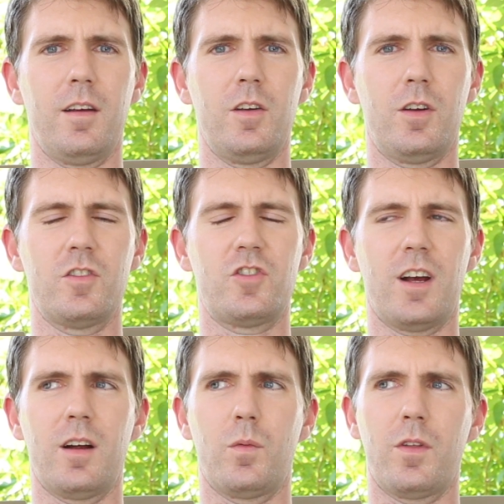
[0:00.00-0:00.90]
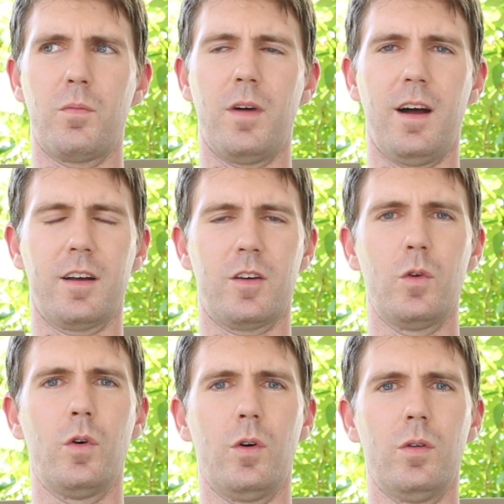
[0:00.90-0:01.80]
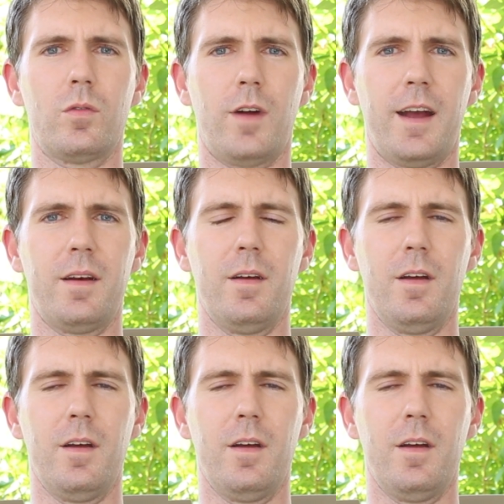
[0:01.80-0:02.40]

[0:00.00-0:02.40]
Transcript: You can share it with Google, right?